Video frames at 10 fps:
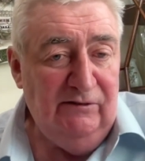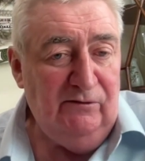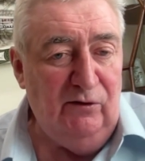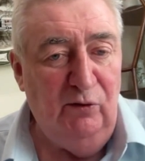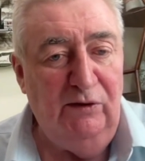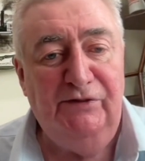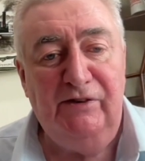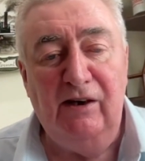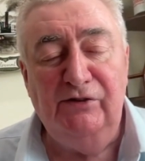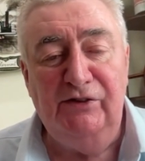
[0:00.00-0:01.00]
Luis
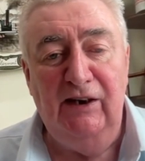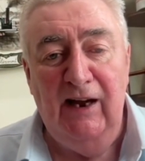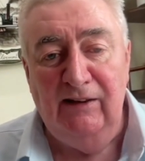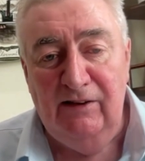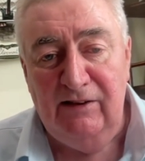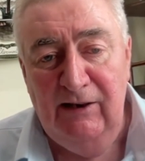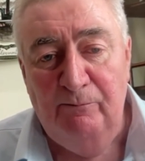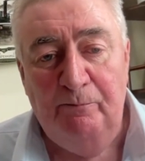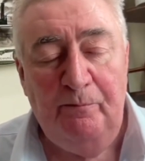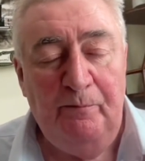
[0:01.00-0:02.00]
Garcia and the
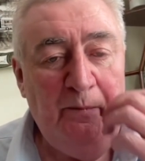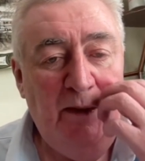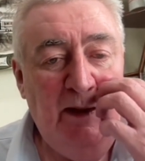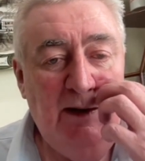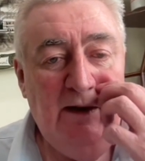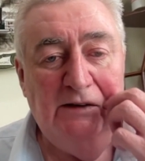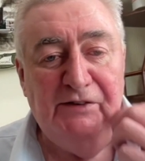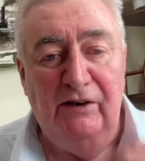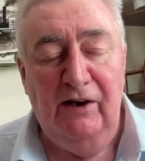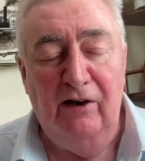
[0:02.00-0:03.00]
team, because
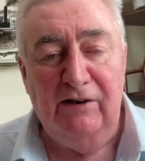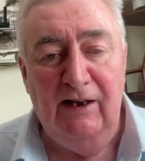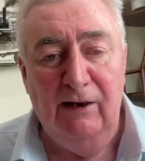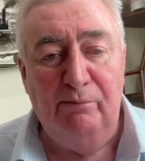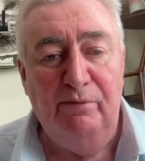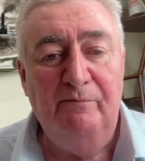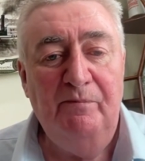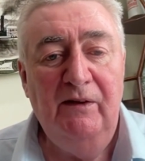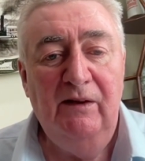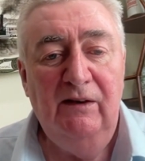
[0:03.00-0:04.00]
they're there to help.
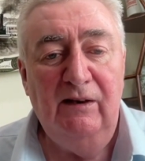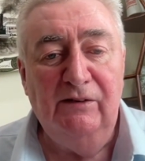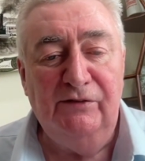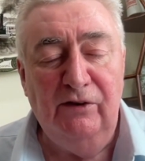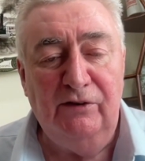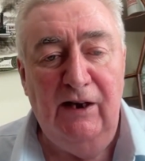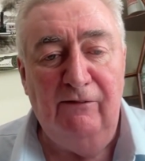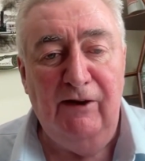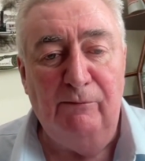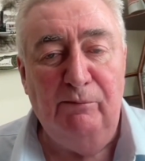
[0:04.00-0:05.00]
And it's good to
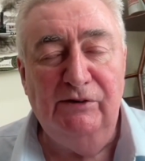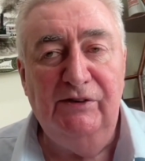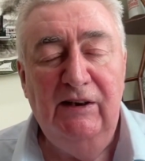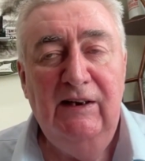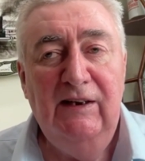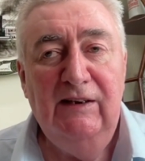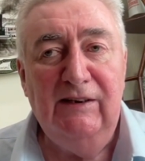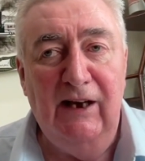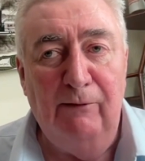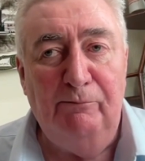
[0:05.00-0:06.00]
have helpers
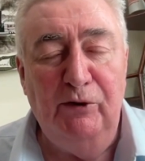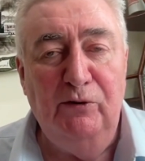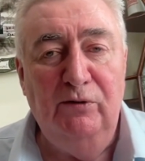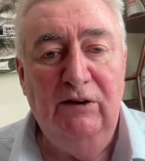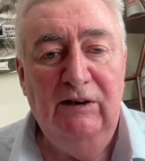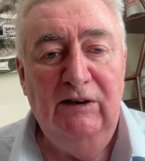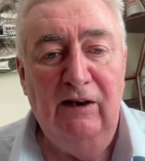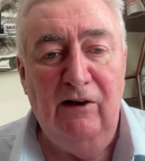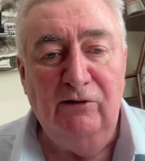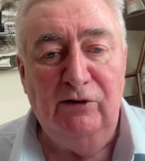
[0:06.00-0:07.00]
to help you
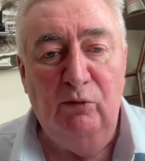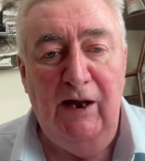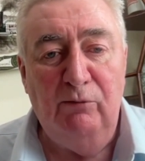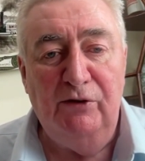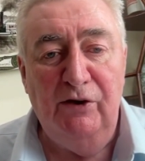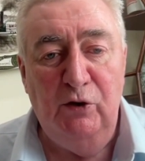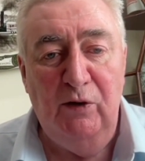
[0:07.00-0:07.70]
along the way with a new